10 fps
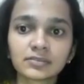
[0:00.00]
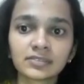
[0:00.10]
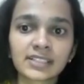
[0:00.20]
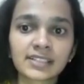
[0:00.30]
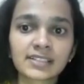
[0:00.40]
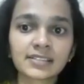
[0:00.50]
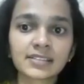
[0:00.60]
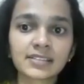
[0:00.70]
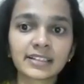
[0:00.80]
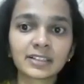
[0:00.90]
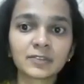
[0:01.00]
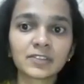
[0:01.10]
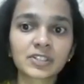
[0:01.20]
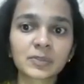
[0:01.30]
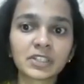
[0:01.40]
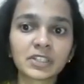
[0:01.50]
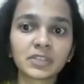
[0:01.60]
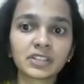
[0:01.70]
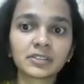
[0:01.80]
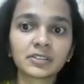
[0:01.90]
This is a sale which is being
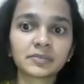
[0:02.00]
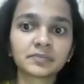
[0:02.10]
made.